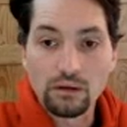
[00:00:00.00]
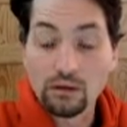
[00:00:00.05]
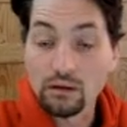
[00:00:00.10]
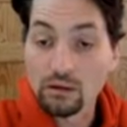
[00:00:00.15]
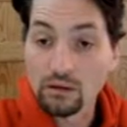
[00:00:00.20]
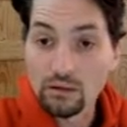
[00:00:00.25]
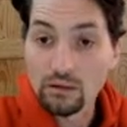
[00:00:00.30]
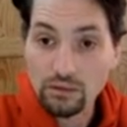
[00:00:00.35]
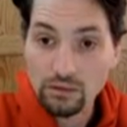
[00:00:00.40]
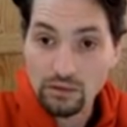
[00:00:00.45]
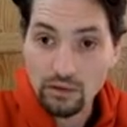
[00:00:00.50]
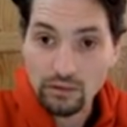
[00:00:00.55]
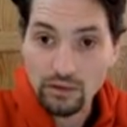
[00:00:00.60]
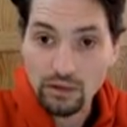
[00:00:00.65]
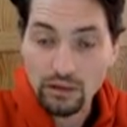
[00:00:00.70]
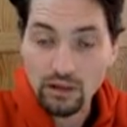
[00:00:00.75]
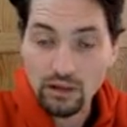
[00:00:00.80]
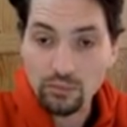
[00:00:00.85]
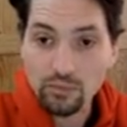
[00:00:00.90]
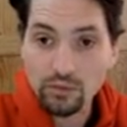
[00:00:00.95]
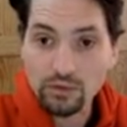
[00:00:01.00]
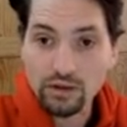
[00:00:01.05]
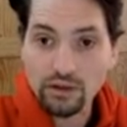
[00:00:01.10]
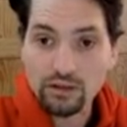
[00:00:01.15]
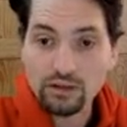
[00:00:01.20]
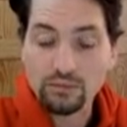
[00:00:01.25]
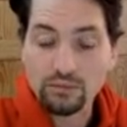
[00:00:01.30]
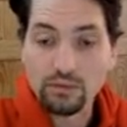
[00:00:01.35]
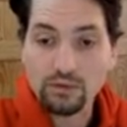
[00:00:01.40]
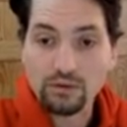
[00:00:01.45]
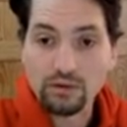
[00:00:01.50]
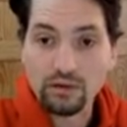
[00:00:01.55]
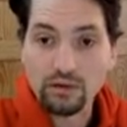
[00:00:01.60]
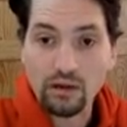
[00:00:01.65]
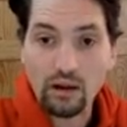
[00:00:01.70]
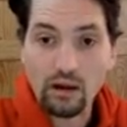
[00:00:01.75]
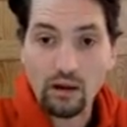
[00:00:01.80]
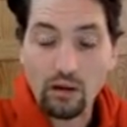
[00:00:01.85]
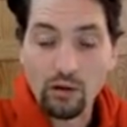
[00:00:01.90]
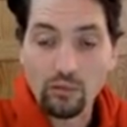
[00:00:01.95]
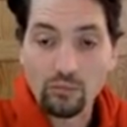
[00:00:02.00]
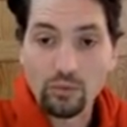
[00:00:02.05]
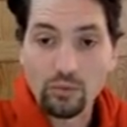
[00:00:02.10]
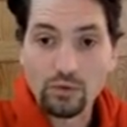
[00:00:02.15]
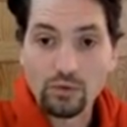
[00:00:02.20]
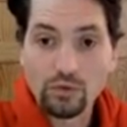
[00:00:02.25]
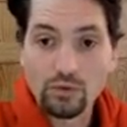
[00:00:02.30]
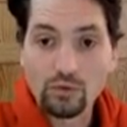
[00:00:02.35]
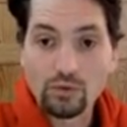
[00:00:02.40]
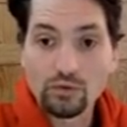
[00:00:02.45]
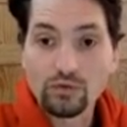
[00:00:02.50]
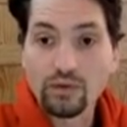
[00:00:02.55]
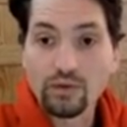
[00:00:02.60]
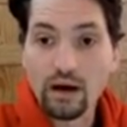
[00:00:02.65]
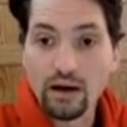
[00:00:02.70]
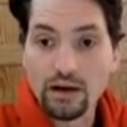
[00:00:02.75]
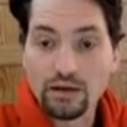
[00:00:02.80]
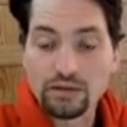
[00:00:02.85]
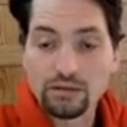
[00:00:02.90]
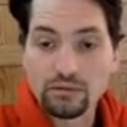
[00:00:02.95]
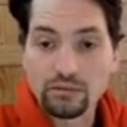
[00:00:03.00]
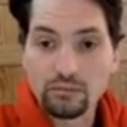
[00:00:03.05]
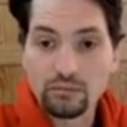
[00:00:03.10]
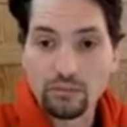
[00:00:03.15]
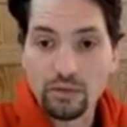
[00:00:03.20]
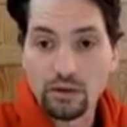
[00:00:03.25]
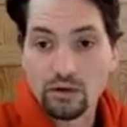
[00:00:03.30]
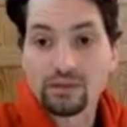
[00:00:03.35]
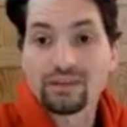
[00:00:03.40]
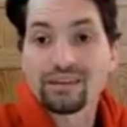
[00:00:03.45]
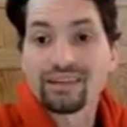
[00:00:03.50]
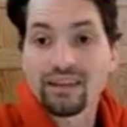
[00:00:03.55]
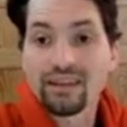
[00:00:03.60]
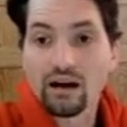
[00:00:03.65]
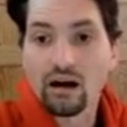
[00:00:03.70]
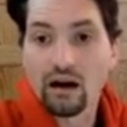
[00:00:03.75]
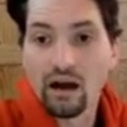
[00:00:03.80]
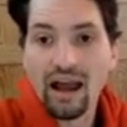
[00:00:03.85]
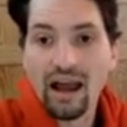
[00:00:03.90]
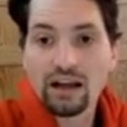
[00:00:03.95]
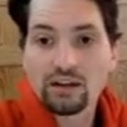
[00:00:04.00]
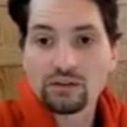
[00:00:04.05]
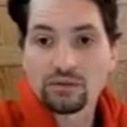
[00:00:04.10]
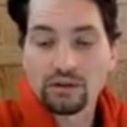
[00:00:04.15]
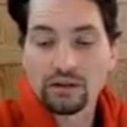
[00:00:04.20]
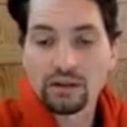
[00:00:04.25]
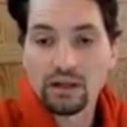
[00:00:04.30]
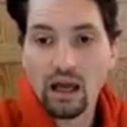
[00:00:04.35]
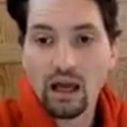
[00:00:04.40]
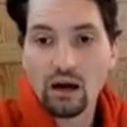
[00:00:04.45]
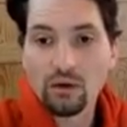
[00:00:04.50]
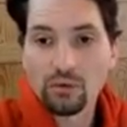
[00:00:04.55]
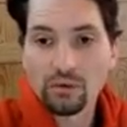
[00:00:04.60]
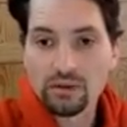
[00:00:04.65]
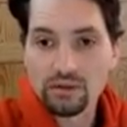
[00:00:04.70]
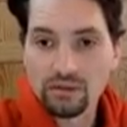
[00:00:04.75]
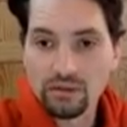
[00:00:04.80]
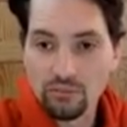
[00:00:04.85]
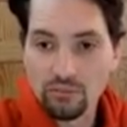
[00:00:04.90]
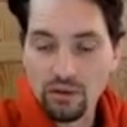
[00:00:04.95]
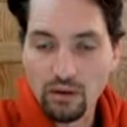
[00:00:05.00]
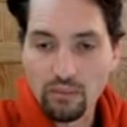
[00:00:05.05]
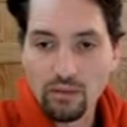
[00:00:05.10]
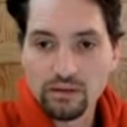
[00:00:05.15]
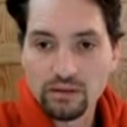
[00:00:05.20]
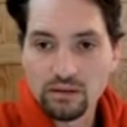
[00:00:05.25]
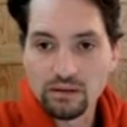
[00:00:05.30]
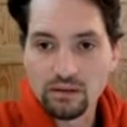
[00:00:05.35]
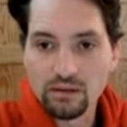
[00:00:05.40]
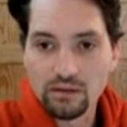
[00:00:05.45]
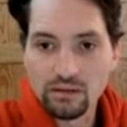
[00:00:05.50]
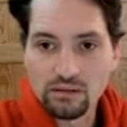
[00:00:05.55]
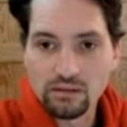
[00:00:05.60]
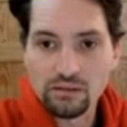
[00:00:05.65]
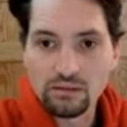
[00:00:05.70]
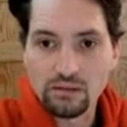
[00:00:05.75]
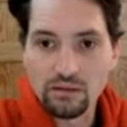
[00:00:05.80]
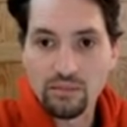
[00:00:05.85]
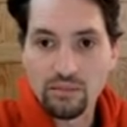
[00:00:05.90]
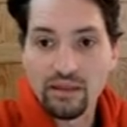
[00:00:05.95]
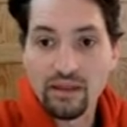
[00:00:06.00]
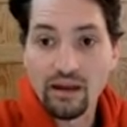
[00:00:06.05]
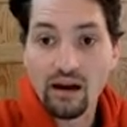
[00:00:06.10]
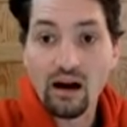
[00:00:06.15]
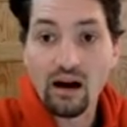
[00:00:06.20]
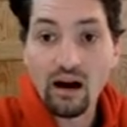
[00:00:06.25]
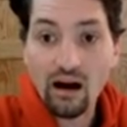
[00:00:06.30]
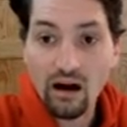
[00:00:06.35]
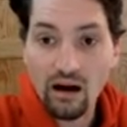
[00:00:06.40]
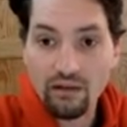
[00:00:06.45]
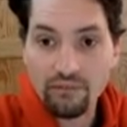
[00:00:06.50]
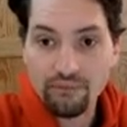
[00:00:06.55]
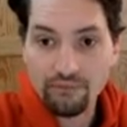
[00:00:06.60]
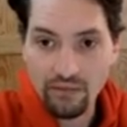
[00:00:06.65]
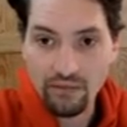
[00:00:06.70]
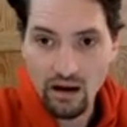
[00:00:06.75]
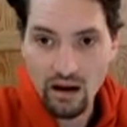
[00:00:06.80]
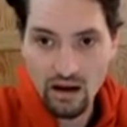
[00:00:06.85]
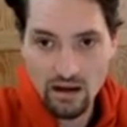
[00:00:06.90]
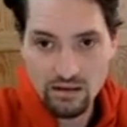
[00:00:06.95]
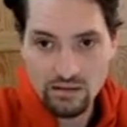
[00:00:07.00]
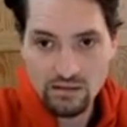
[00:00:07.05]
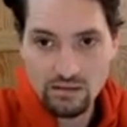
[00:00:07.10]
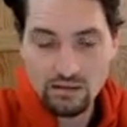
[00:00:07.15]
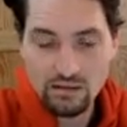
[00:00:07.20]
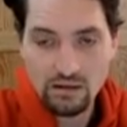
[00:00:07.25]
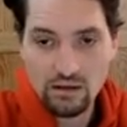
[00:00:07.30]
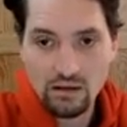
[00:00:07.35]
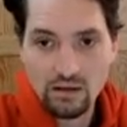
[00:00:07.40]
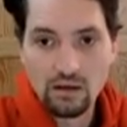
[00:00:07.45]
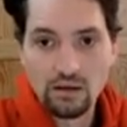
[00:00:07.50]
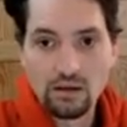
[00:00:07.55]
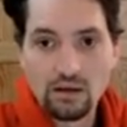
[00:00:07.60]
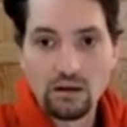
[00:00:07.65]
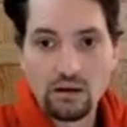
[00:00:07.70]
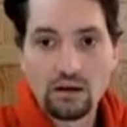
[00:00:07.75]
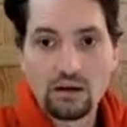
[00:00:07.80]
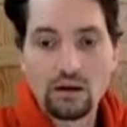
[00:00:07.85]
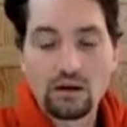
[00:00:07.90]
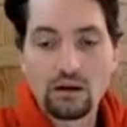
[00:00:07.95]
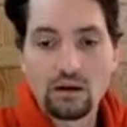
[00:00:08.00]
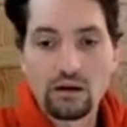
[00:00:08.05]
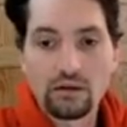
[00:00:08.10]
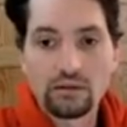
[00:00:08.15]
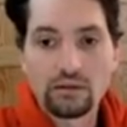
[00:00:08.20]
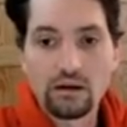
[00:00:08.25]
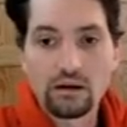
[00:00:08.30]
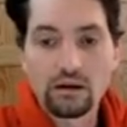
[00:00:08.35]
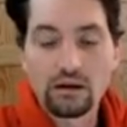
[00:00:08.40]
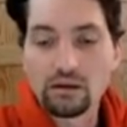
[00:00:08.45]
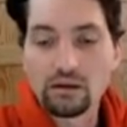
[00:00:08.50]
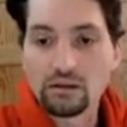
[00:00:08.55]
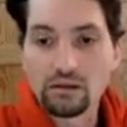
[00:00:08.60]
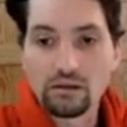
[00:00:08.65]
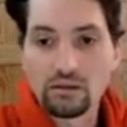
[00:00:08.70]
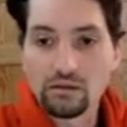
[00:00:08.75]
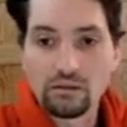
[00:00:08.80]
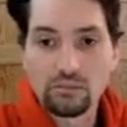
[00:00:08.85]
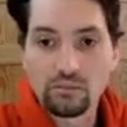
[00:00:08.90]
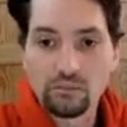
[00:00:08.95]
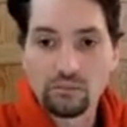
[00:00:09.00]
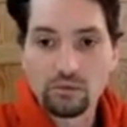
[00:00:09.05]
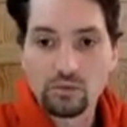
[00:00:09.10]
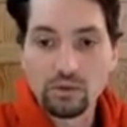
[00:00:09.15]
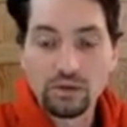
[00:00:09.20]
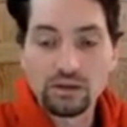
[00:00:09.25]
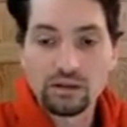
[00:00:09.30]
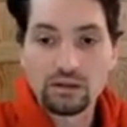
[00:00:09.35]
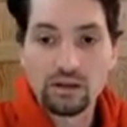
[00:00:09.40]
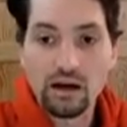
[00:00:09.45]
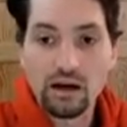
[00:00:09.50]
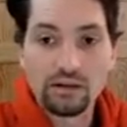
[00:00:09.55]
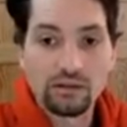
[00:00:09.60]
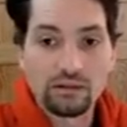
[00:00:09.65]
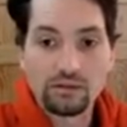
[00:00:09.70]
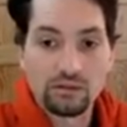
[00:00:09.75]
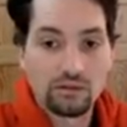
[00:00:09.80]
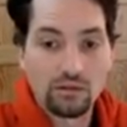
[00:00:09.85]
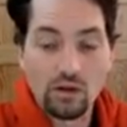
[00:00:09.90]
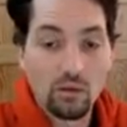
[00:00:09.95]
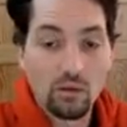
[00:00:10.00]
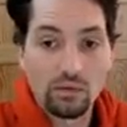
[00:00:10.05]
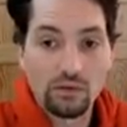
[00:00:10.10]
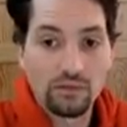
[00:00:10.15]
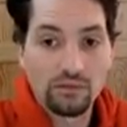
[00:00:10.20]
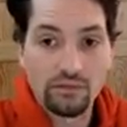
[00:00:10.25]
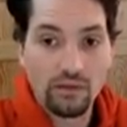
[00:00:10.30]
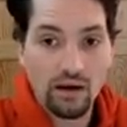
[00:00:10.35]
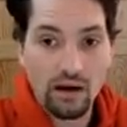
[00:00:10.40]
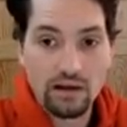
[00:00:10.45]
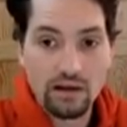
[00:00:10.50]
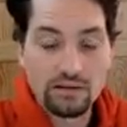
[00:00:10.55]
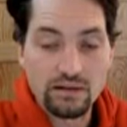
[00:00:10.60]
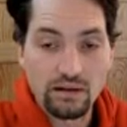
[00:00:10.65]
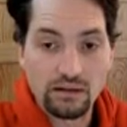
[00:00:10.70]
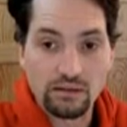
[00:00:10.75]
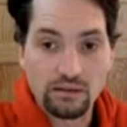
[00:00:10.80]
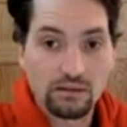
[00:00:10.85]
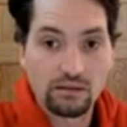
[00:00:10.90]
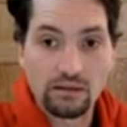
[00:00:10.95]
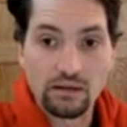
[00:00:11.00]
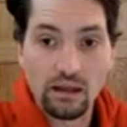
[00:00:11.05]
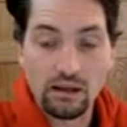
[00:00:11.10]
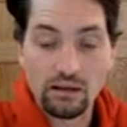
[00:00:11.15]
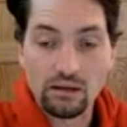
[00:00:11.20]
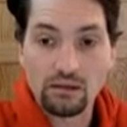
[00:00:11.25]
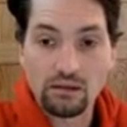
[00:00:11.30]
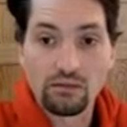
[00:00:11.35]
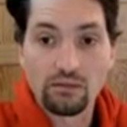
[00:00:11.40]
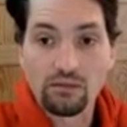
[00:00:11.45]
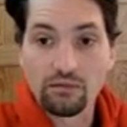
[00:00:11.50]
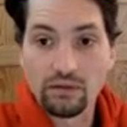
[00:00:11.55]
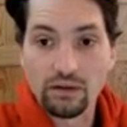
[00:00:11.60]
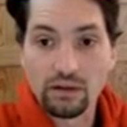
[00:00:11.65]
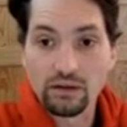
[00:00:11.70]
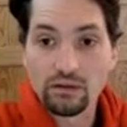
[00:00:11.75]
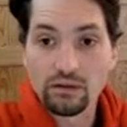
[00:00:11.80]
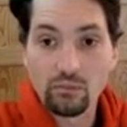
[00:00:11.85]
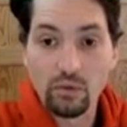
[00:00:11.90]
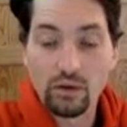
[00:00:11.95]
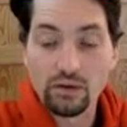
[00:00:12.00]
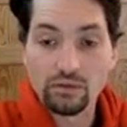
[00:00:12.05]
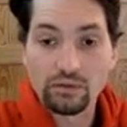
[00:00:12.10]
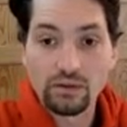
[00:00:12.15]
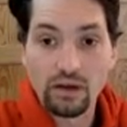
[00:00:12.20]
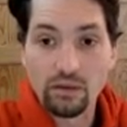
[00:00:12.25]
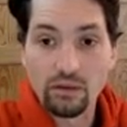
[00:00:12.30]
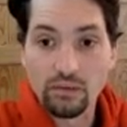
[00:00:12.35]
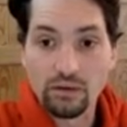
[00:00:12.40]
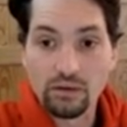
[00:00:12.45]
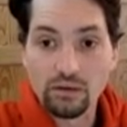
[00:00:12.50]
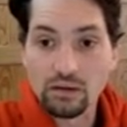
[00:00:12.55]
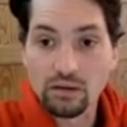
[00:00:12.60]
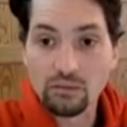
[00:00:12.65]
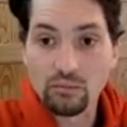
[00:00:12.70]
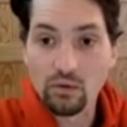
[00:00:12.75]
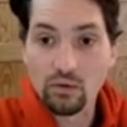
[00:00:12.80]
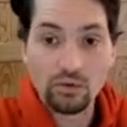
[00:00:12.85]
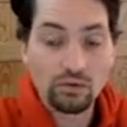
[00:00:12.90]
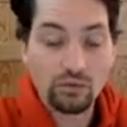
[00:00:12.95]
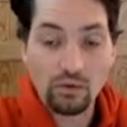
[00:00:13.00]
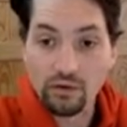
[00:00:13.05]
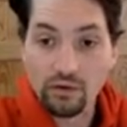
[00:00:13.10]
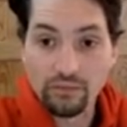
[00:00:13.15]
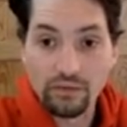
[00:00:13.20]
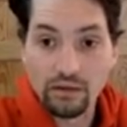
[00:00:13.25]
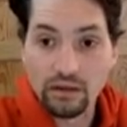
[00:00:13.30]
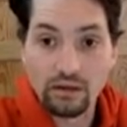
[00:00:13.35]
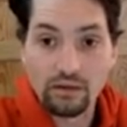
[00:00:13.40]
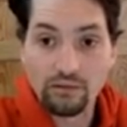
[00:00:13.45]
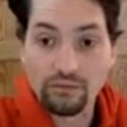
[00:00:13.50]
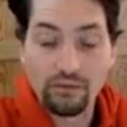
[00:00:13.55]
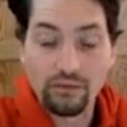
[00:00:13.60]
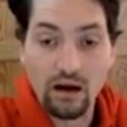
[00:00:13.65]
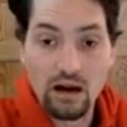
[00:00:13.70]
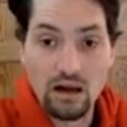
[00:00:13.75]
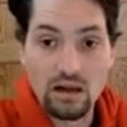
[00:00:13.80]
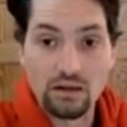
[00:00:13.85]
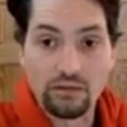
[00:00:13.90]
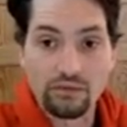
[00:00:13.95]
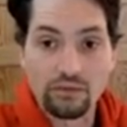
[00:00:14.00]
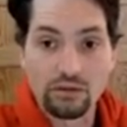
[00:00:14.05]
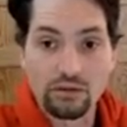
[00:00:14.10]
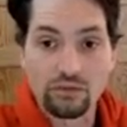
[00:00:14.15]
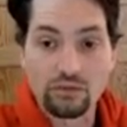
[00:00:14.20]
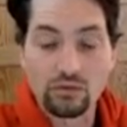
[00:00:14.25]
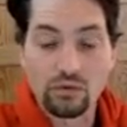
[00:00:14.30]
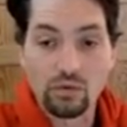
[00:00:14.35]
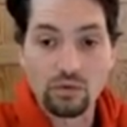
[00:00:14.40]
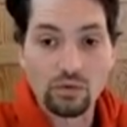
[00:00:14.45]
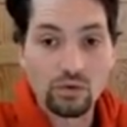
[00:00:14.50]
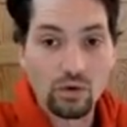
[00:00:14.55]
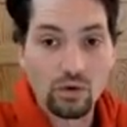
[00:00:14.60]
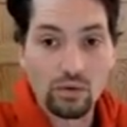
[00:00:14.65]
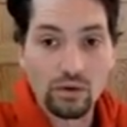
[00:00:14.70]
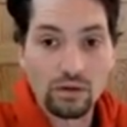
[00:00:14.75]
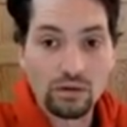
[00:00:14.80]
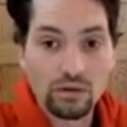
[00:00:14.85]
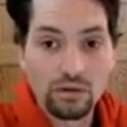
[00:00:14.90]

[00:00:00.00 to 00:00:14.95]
standard input and standard output to files, because they're actually, how it is implemented in the system, there are files. They are treated as normal files that get filled when you type on the keyboard. You are filling a file even if you don't know it,